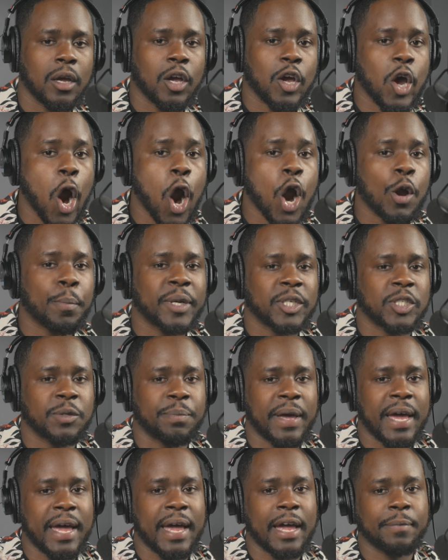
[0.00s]
garbage
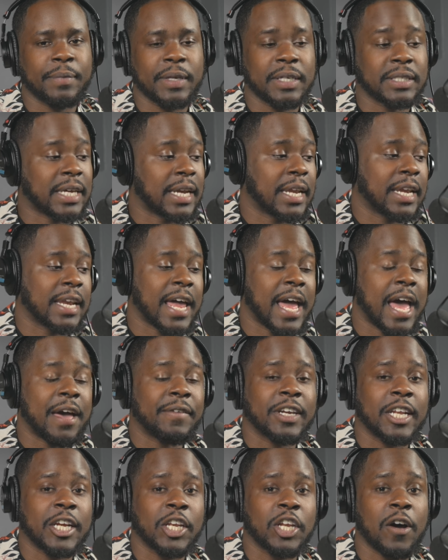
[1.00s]
bag because I didn't have
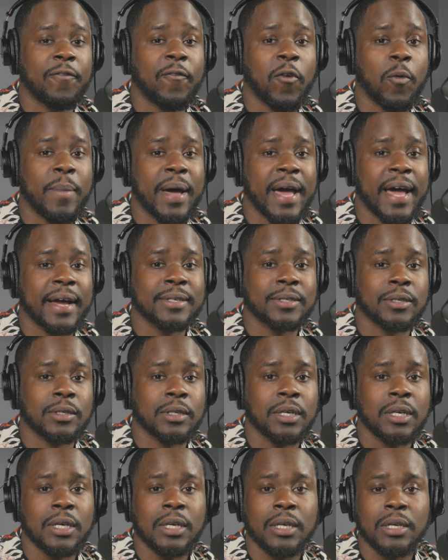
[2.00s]
any duffel bags
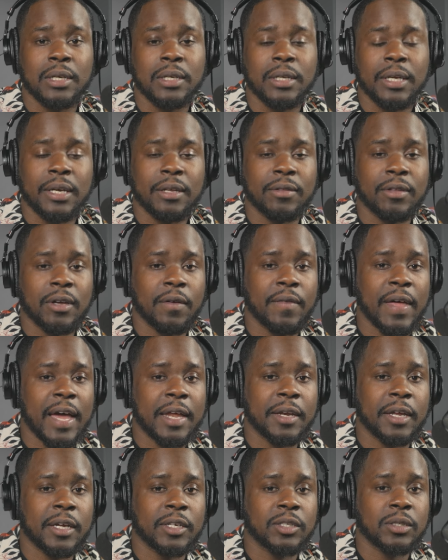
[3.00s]
or anything of
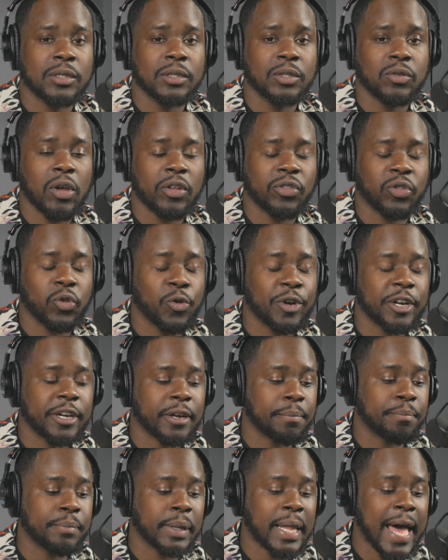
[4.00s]
that nature. So I threw it in
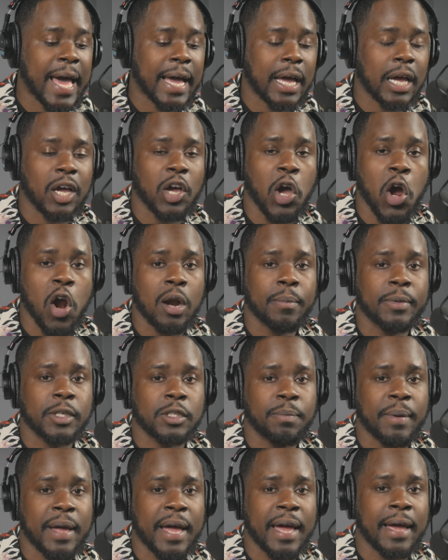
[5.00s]
a black
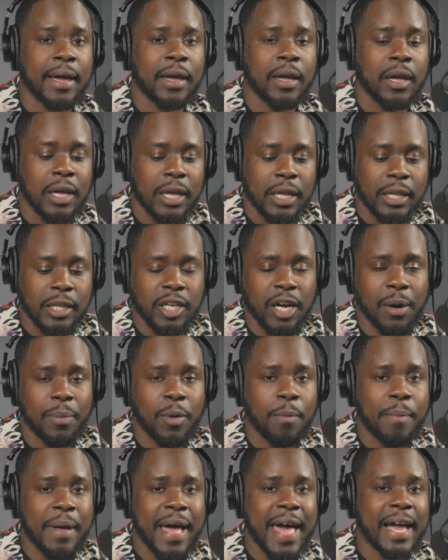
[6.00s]
garbage bag,
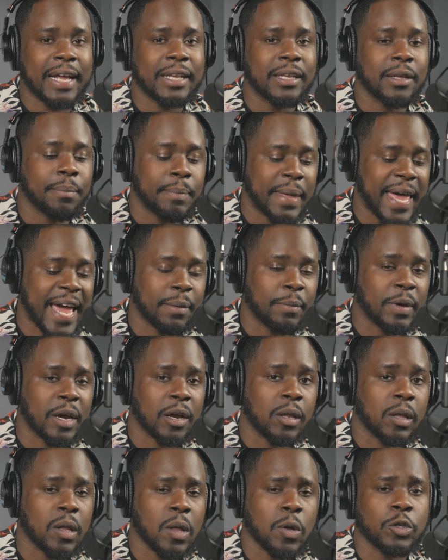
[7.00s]
double bagged it, bagged my
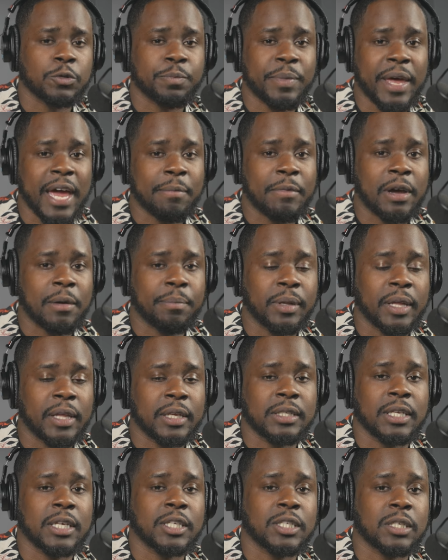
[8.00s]
clothes, bagged my
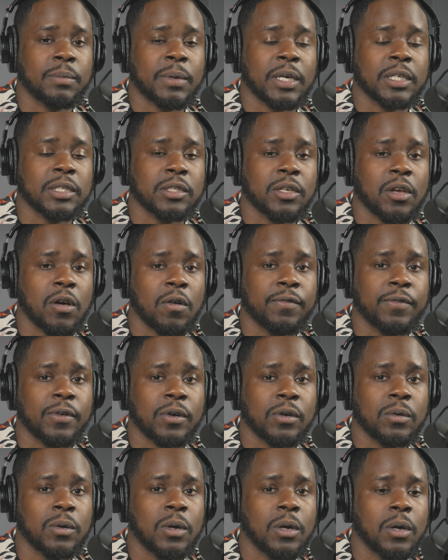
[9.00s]
PlayStation, my cell
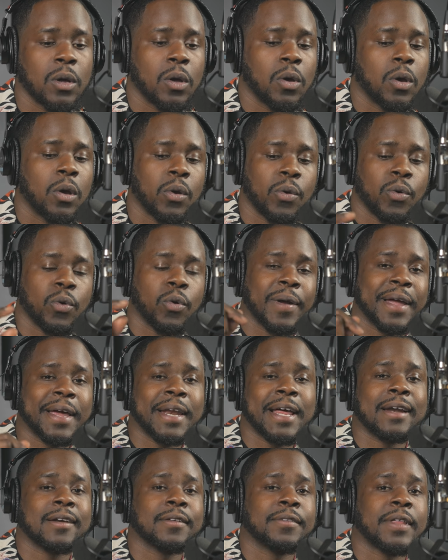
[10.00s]
phone ran
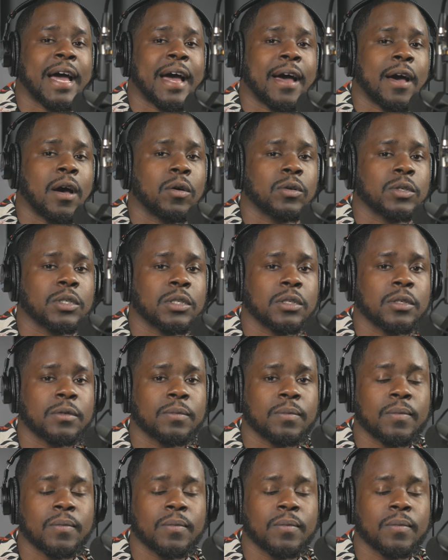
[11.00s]
out of the house.